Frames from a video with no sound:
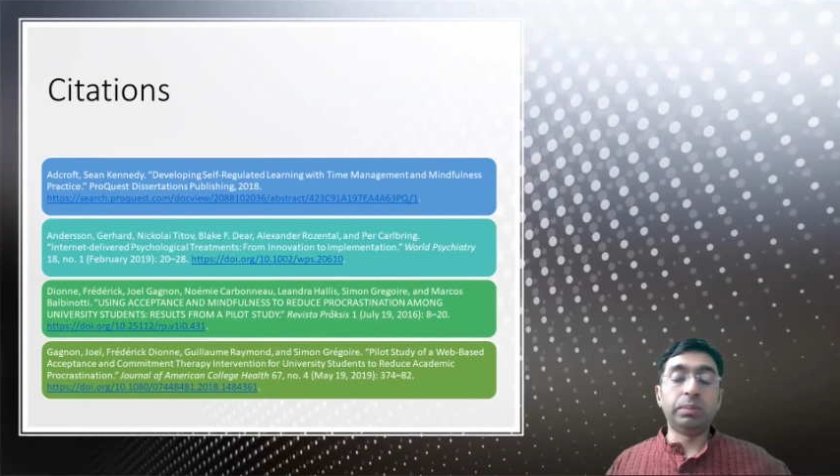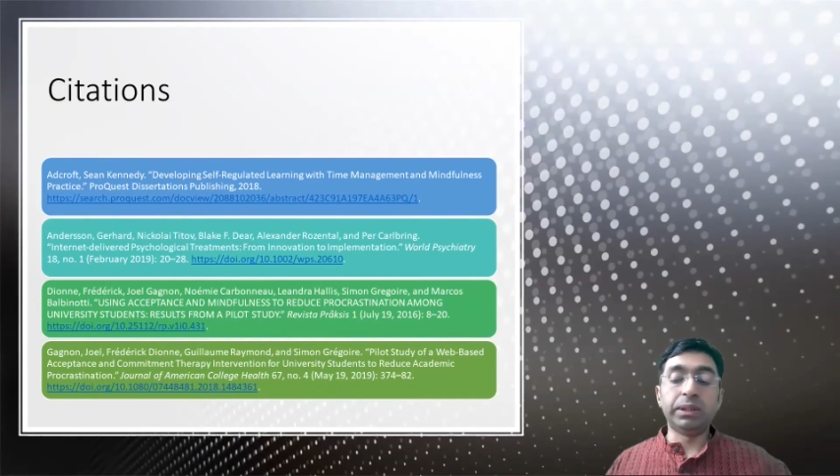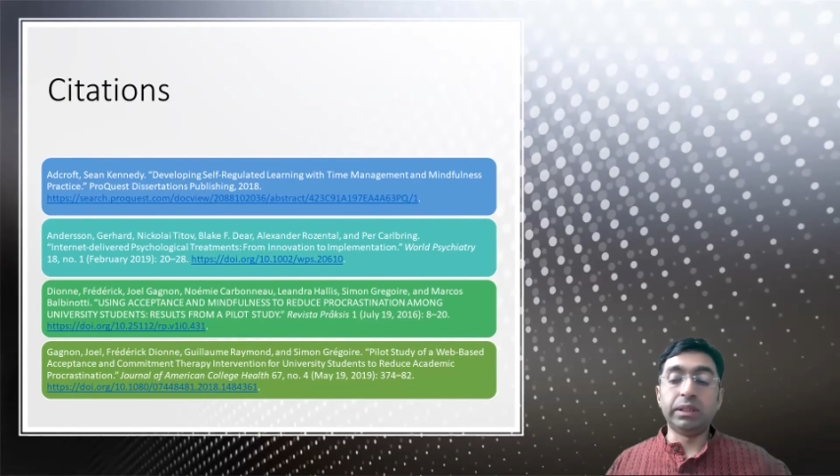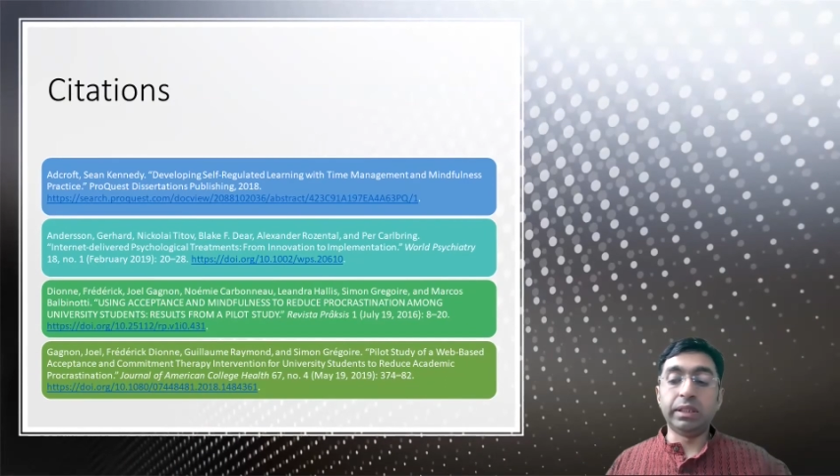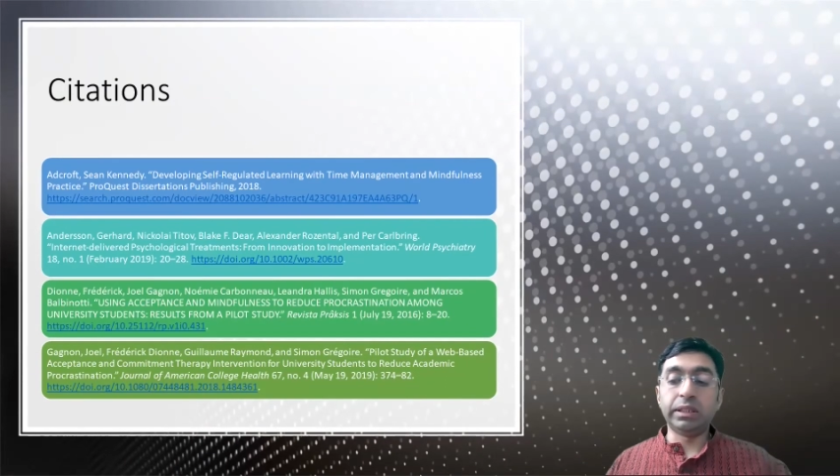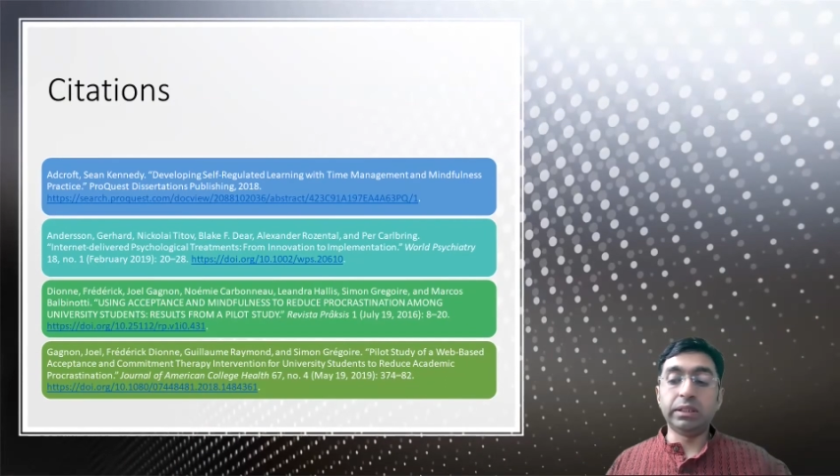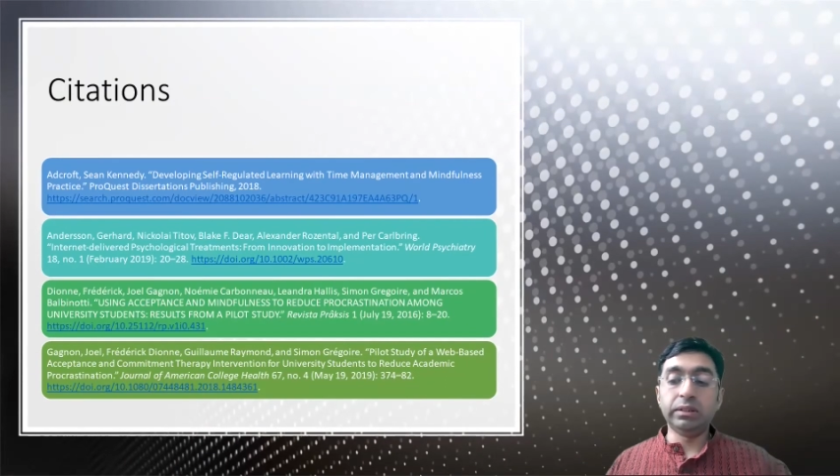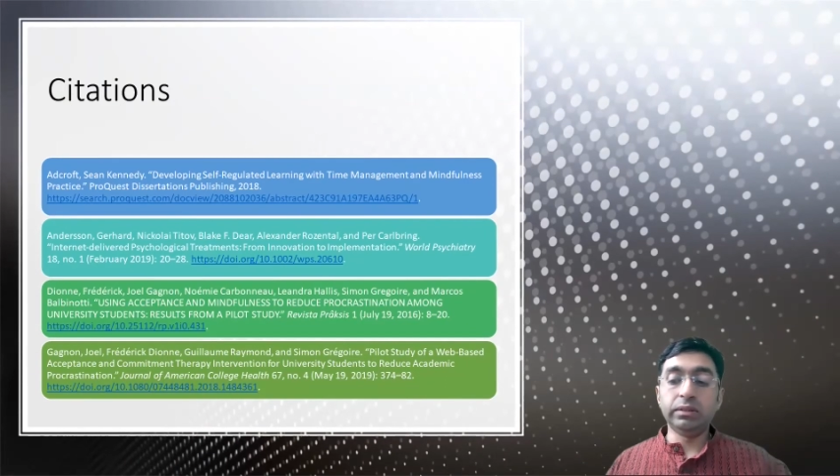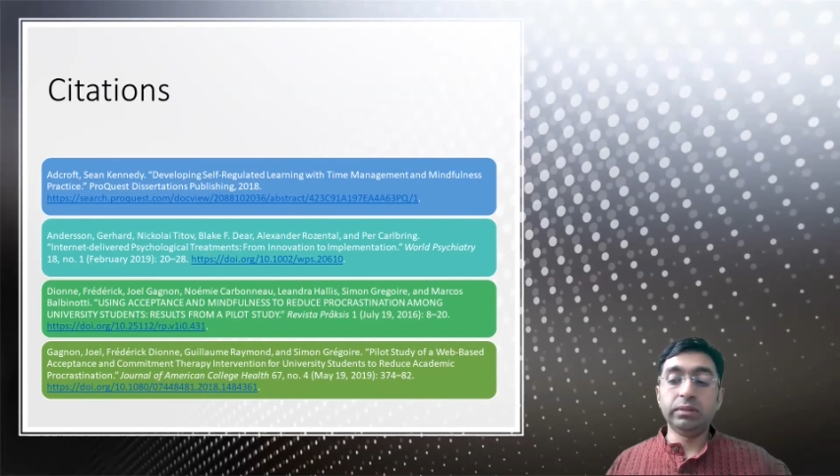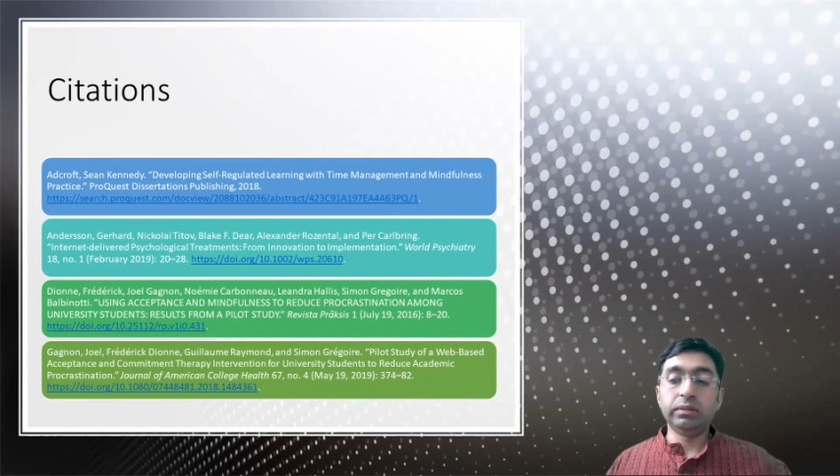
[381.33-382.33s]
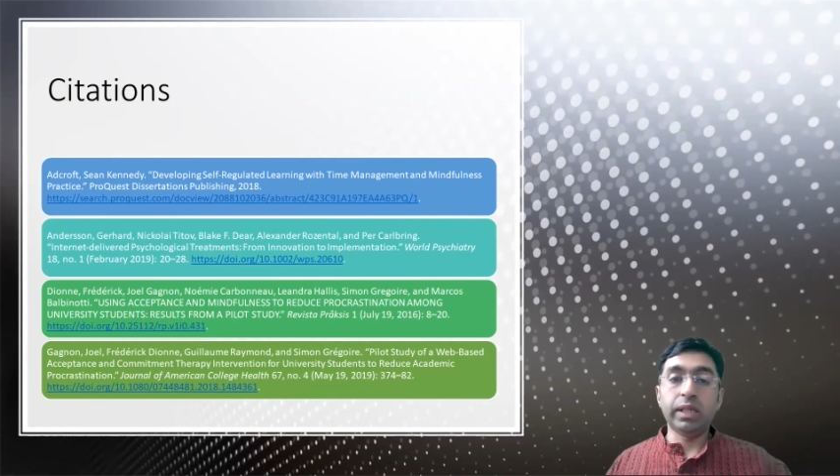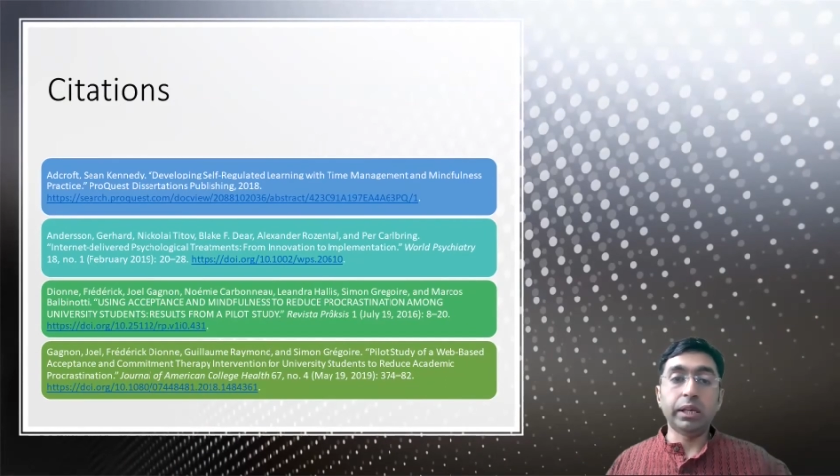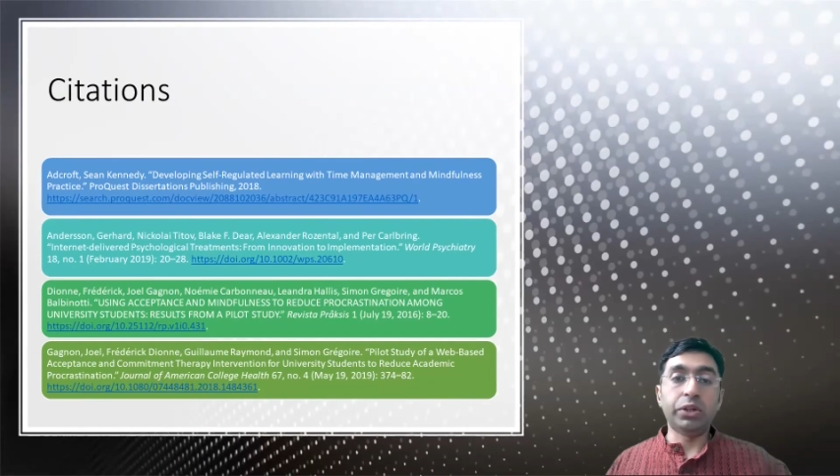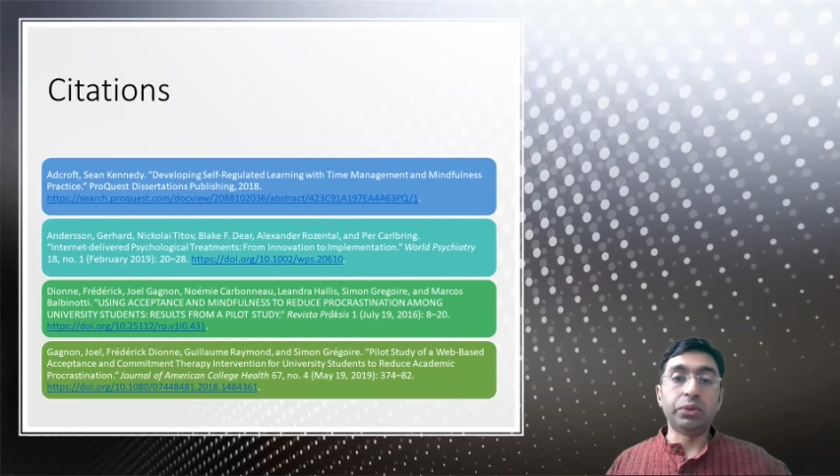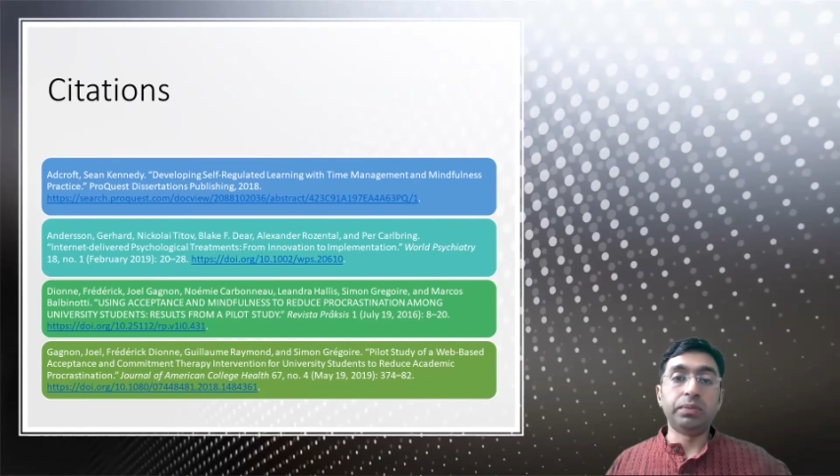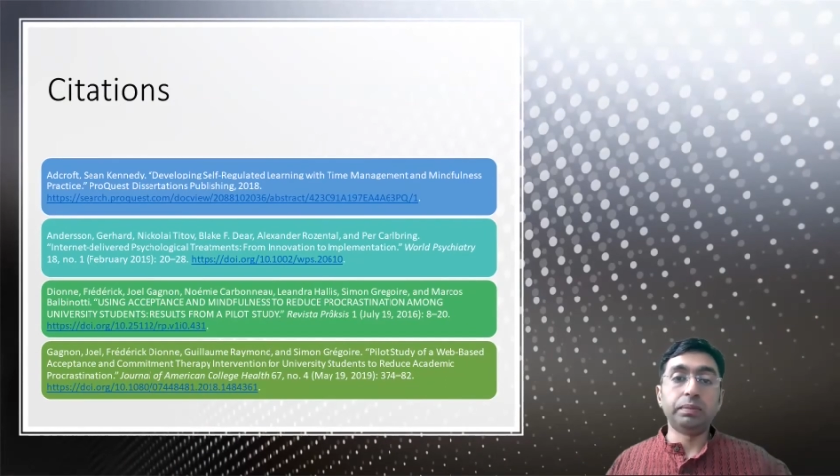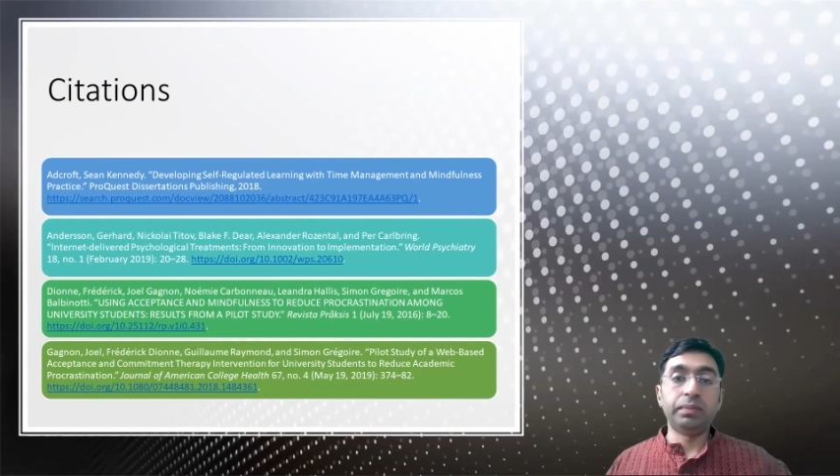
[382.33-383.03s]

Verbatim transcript: presentation. Thank you.